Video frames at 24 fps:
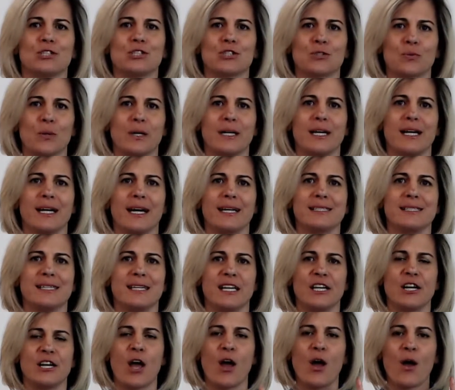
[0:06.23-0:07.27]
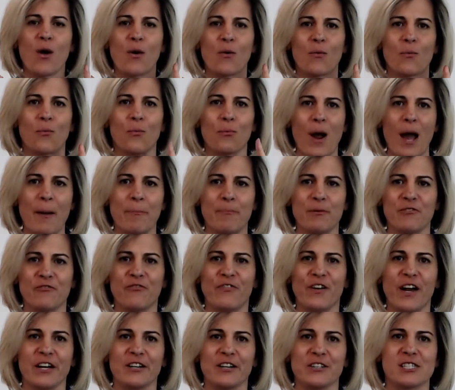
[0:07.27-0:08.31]
in 2019, rapid
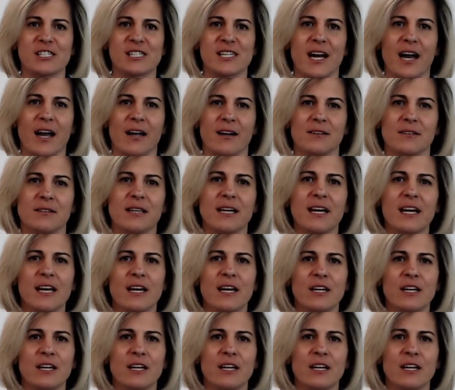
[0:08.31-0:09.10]
fire style.